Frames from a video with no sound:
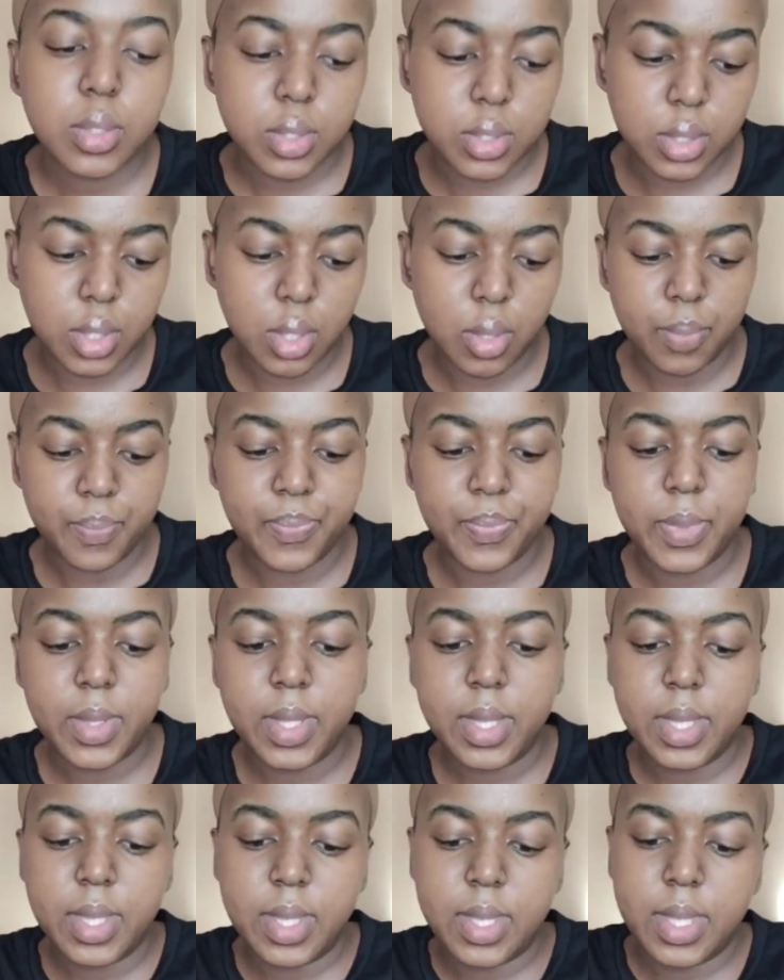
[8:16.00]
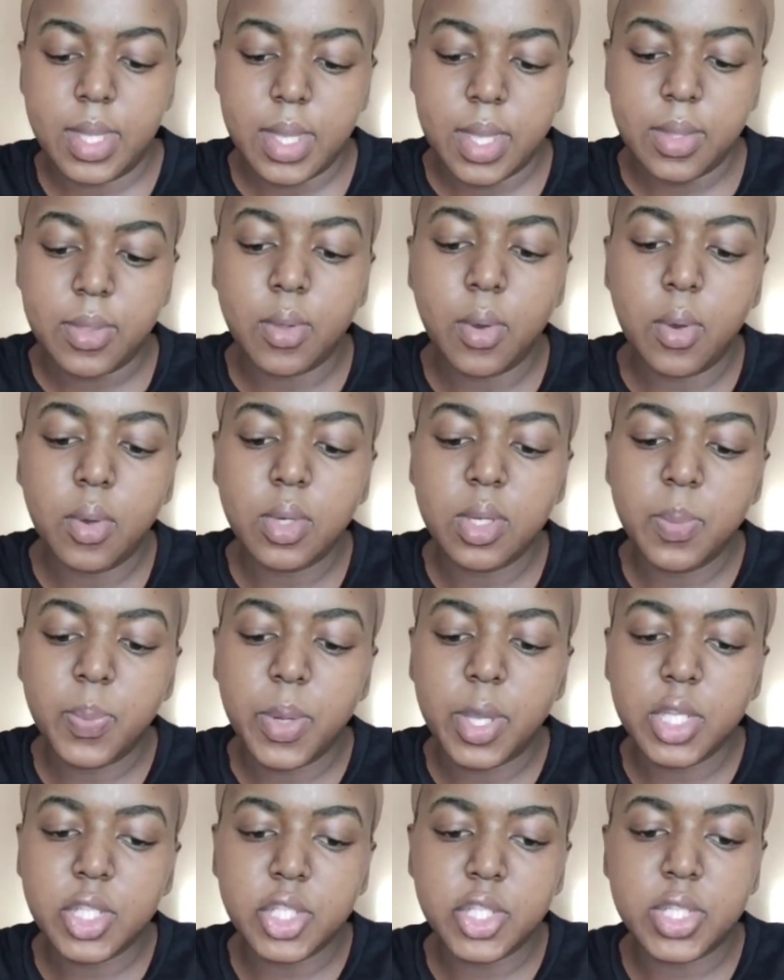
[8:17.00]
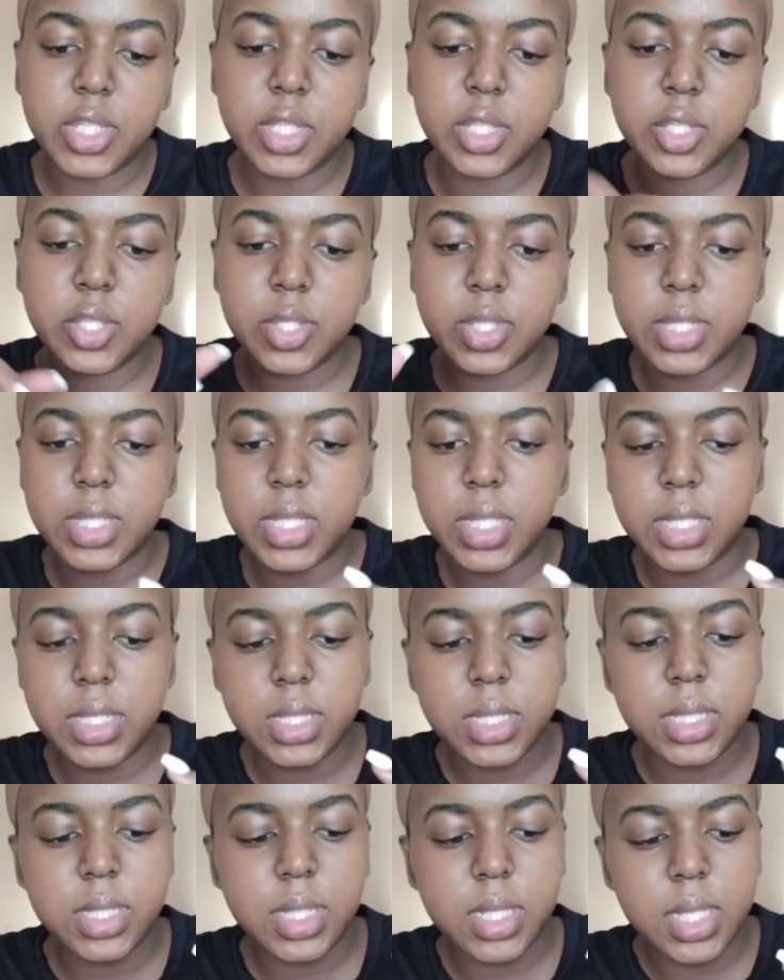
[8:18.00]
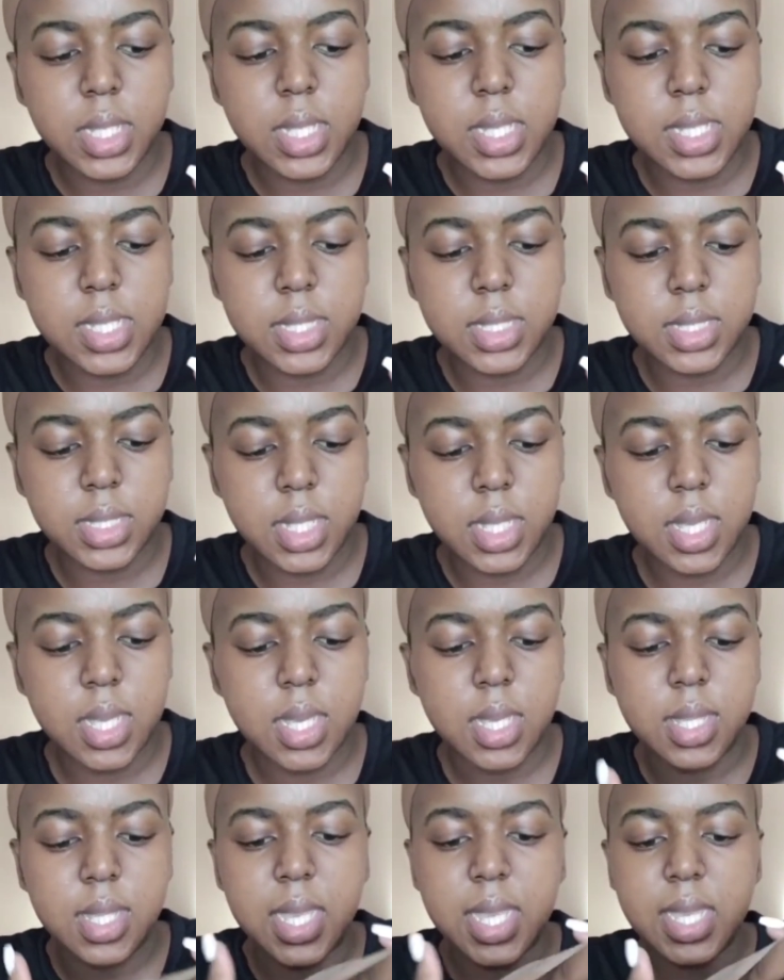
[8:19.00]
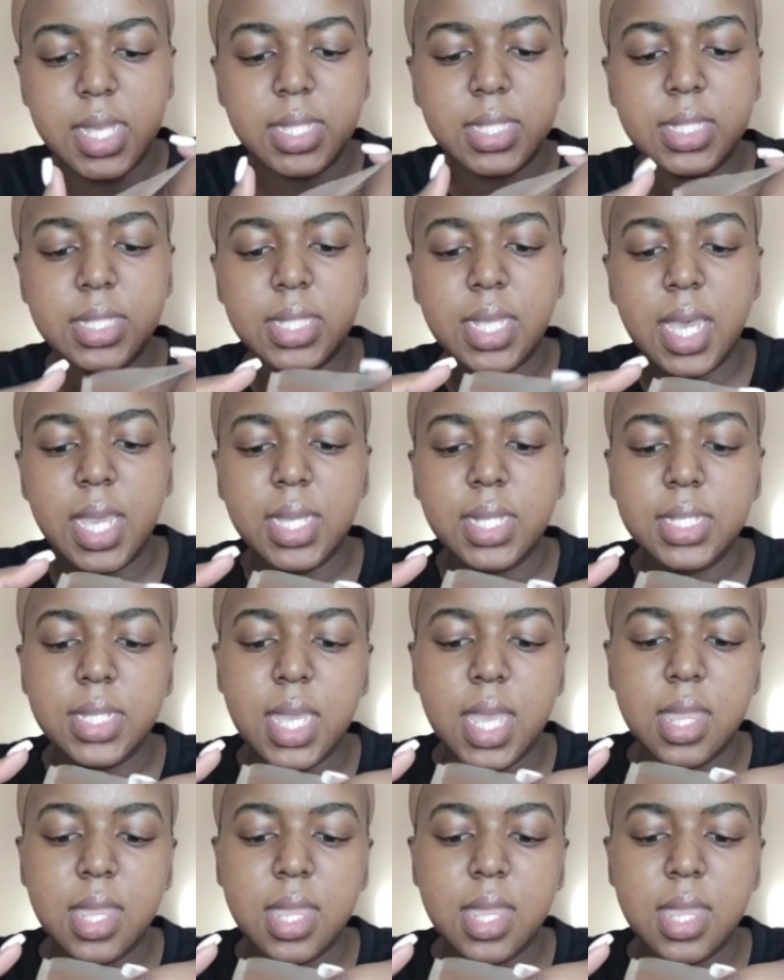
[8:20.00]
So the only part you need to tint is the inside,